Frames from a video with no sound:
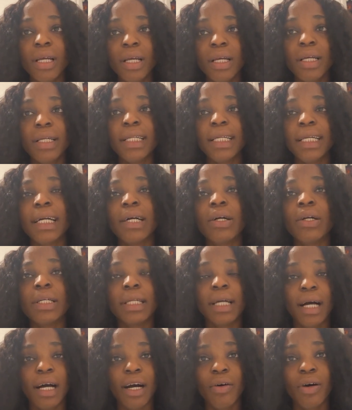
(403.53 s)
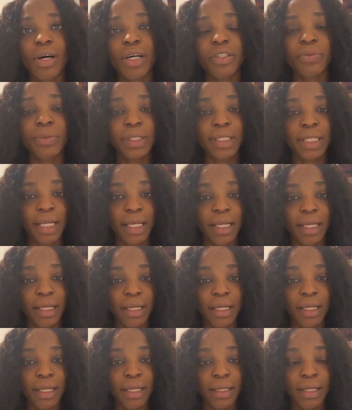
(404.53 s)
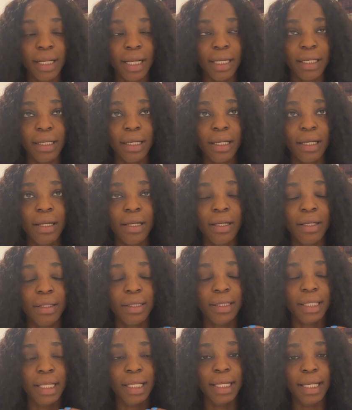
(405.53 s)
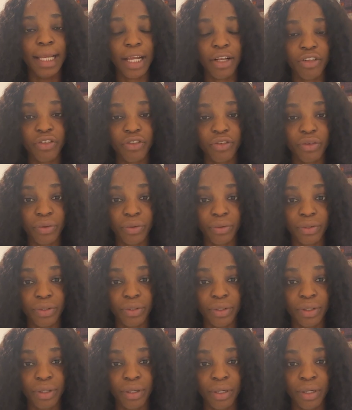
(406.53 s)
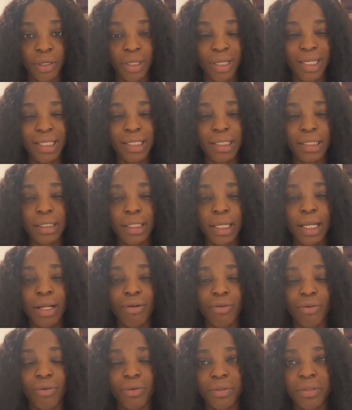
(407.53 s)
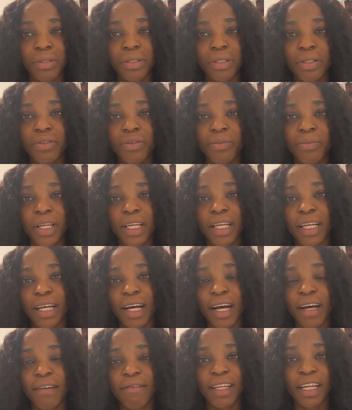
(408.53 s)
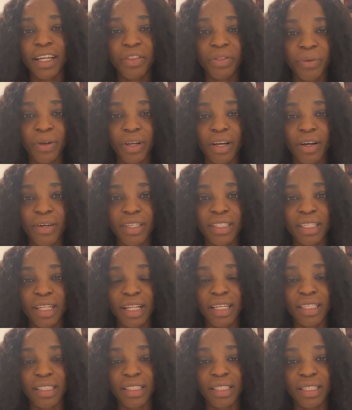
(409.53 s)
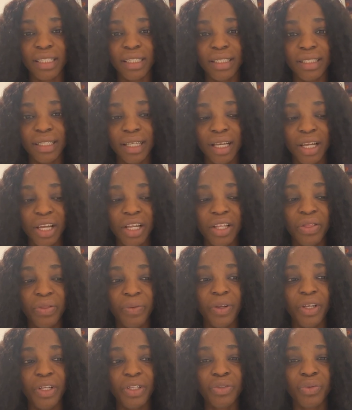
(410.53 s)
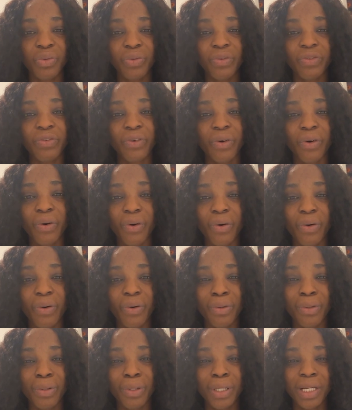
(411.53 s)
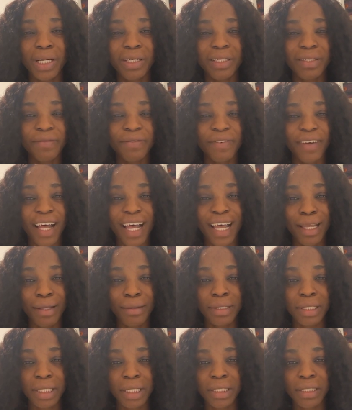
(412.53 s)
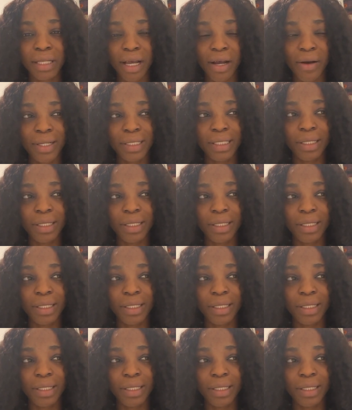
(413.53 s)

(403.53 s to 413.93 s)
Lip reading: The hours we take, like the lectures, it's a lot. Sometimes you can have like 3 hours classes, 3 to 4, 5, 6 hours.